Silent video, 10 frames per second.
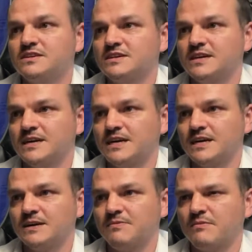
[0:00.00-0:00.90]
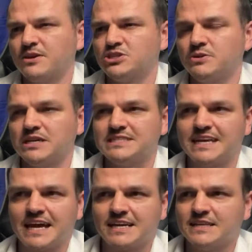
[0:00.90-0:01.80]
I'm not sure
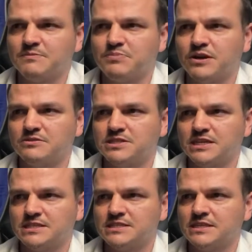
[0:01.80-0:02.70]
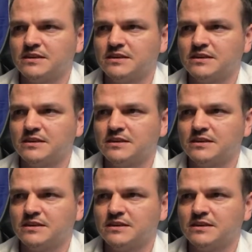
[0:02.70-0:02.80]
exactly the process